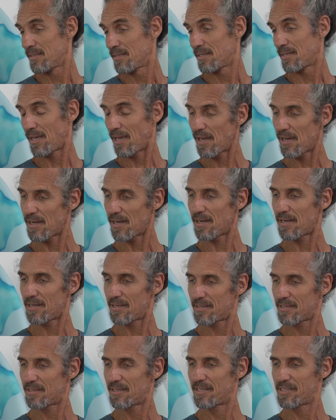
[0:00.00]
yeah,
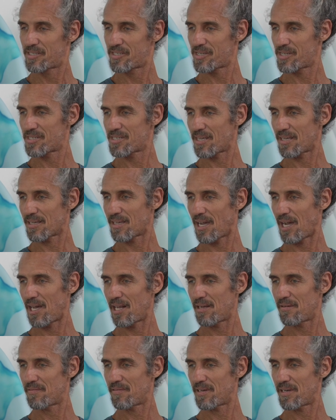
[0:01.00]
it's just a
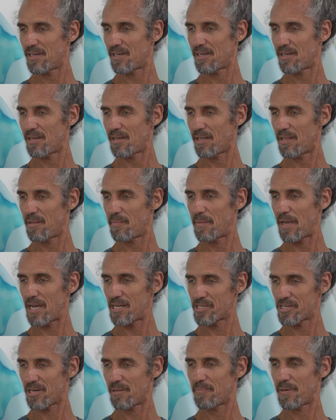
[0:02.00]
kind of a
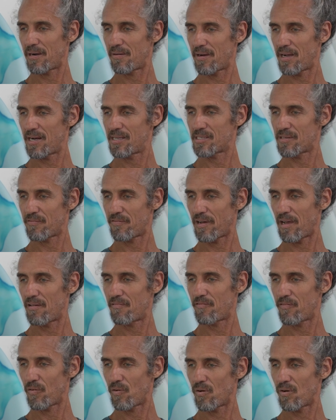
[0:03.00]
Mashup I ride as a
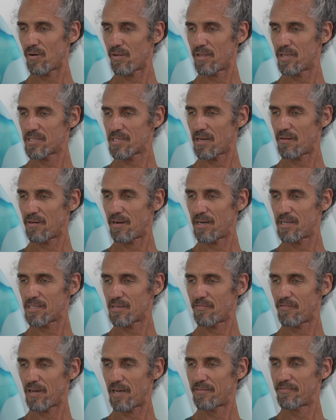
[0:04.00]
5.4, this I ride as a
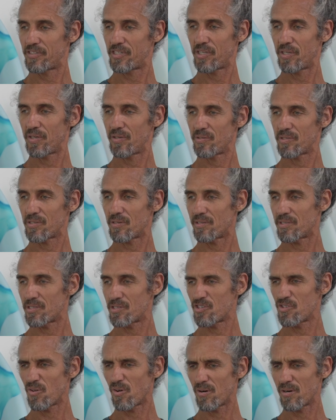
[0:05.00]
5.2, so it's
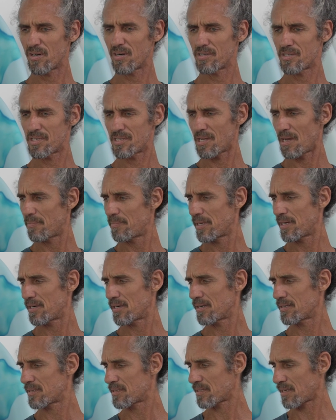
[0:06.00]
shorter,
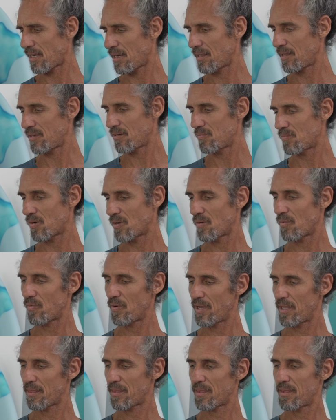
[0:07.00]
stubbier, it's got a little more
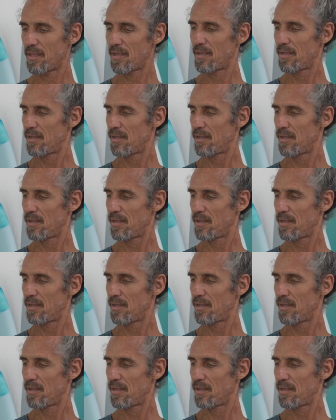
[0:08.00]
width,